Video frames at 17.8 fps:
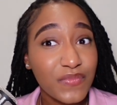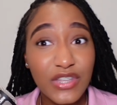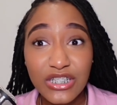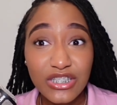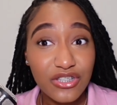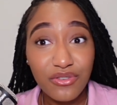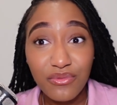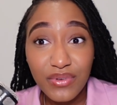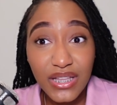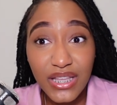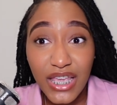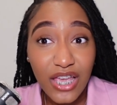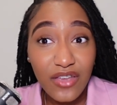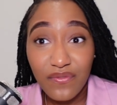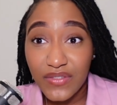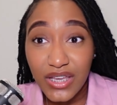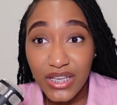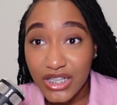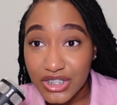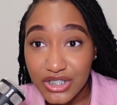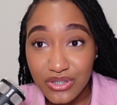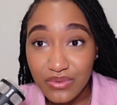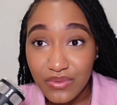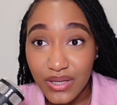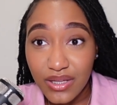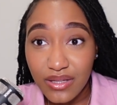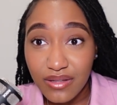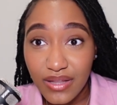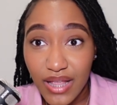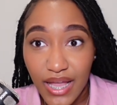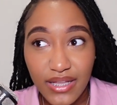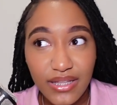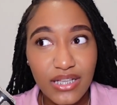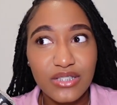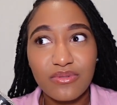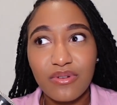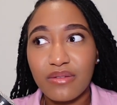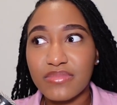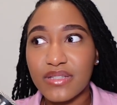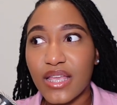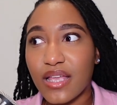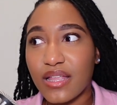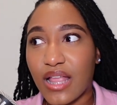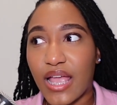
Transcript: So you really can't feed into it. Like, that's what I'm saying.